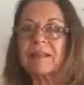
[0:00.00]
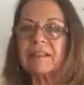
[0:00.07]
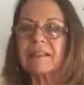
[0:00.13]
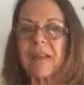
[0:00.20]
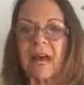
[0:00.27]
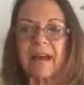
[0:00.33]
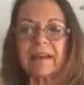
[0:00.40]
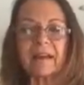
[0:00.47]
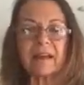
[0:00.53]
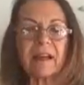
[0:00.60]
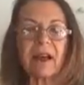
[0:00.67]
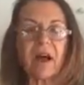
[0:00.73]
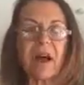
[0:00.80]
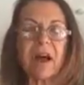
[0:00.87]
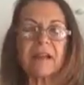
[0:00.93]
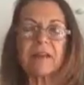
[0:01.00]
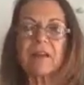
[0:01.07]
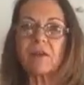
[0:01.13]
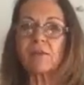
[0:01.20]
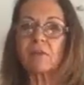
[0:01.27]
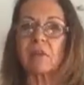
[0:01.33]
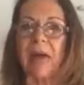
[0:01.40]
daikon,
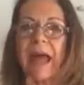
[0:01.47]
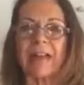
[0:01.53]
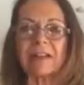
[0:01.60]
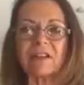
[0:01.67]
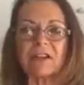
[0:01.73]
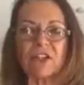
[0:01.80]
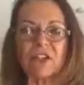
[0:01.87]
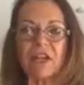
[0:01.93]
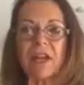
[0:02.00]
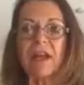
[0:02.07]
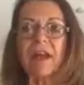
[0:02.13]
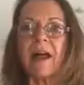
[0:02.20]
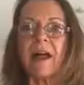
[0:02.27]
radish,